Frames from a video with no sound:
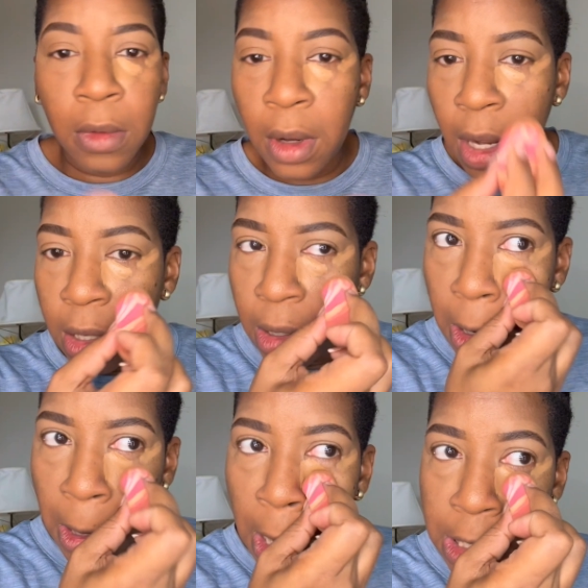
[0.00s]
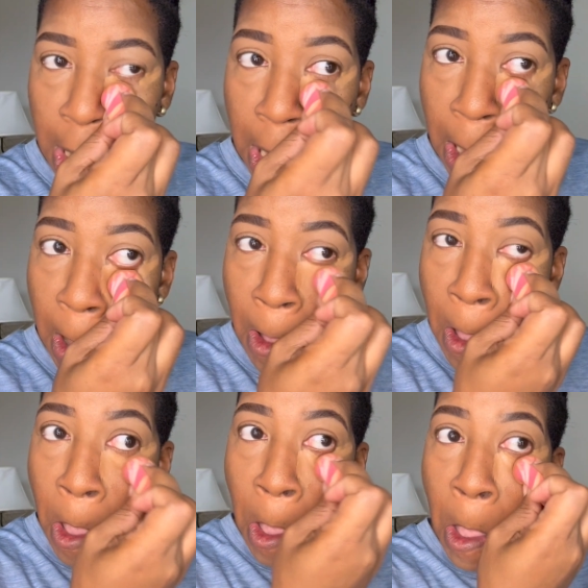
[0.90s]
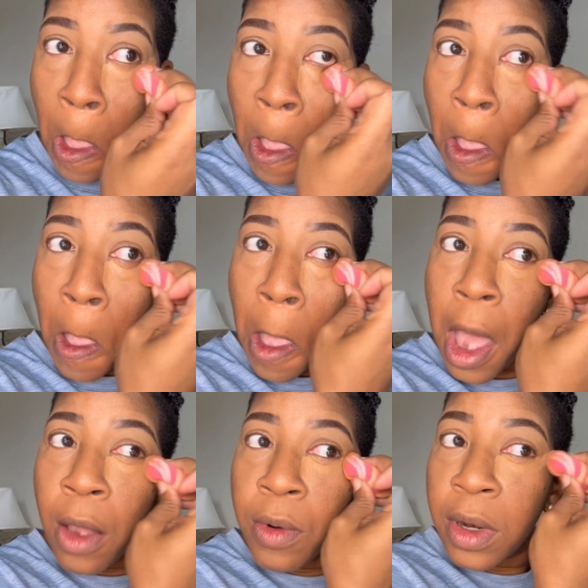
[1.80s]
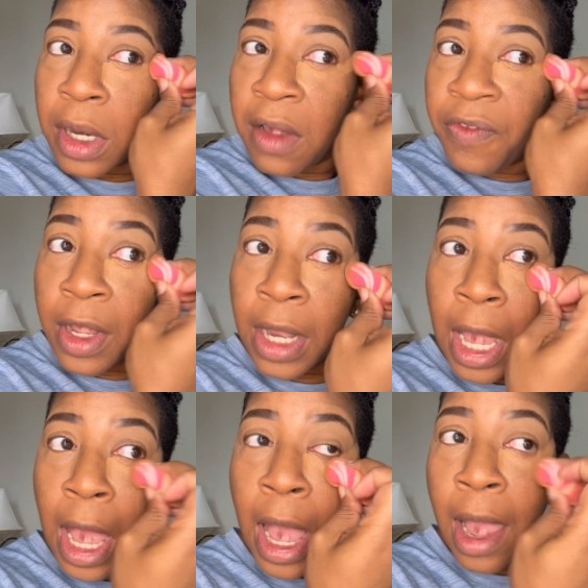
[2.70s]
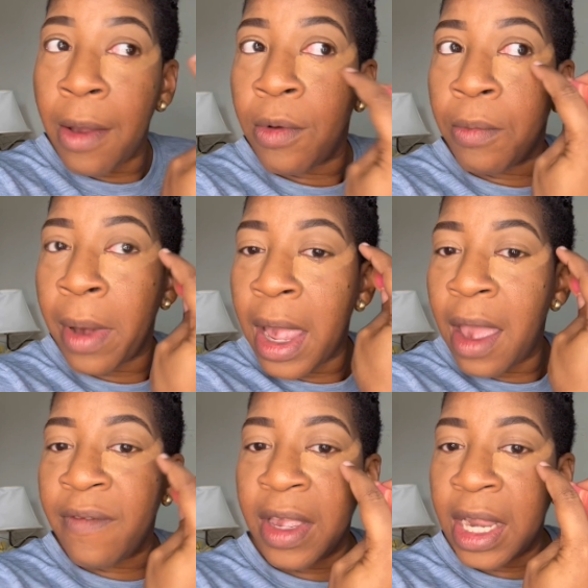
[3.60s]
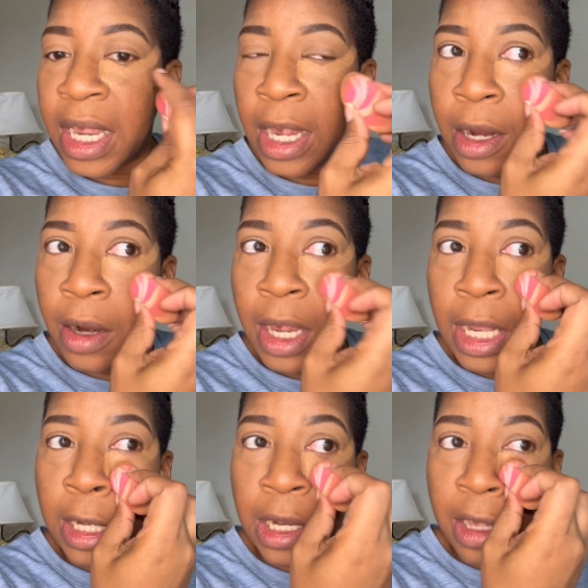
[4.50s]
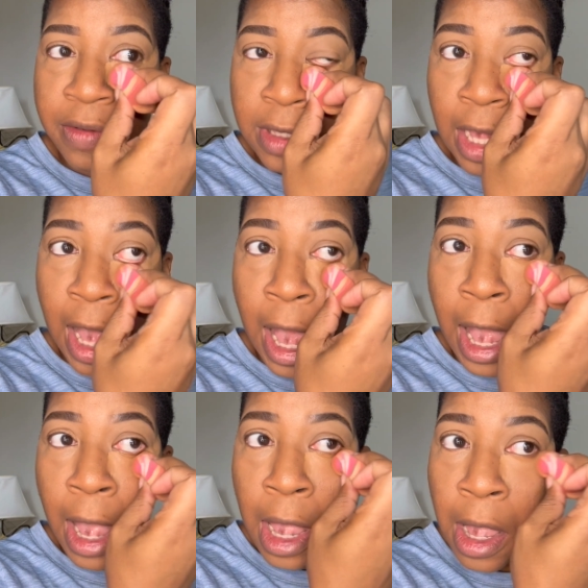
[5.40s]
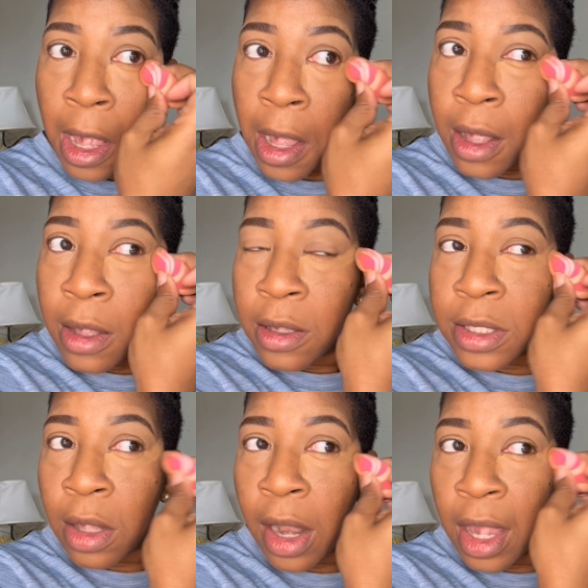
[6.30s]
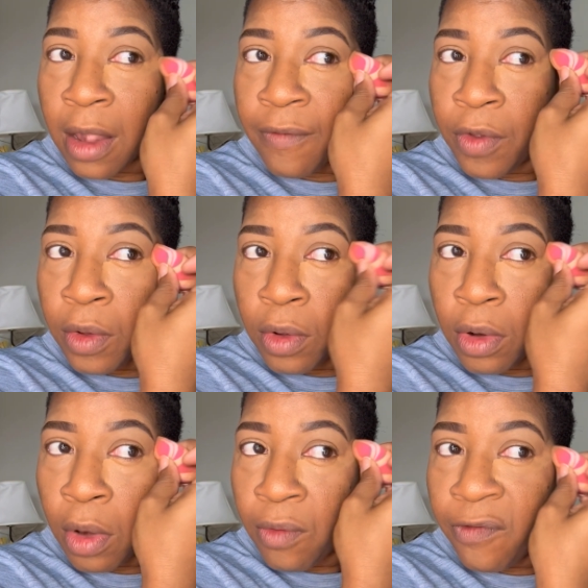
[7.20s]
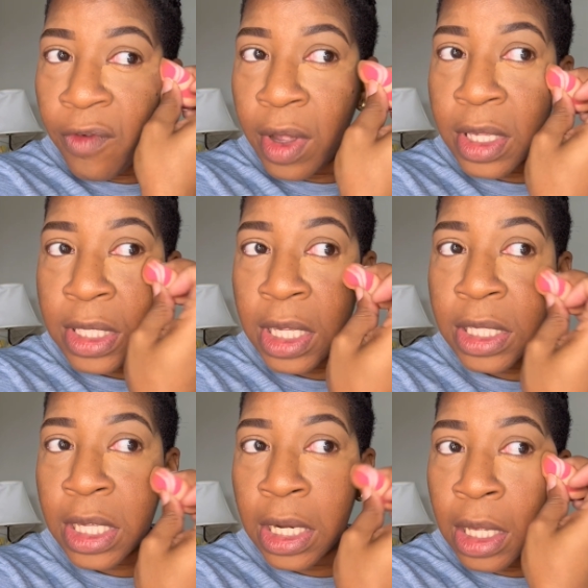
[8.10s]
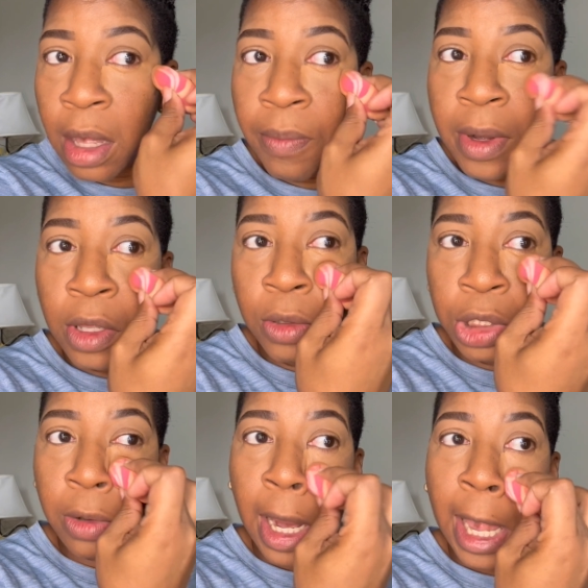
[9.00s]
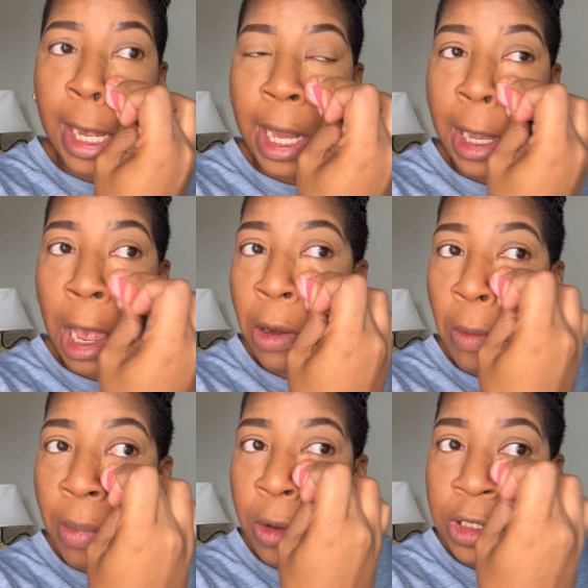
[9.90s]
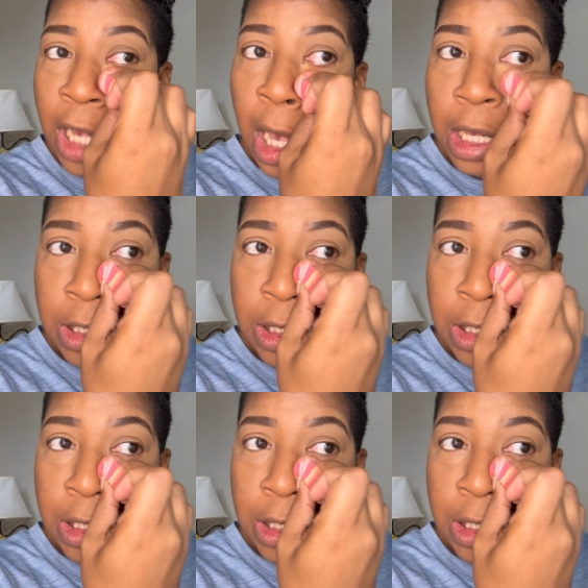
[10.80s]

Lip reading: Okay, next eye. And we're lifting that eye. By having it here, it lifts the eye. So like if you know, 46 and up and you dragging out on Botox,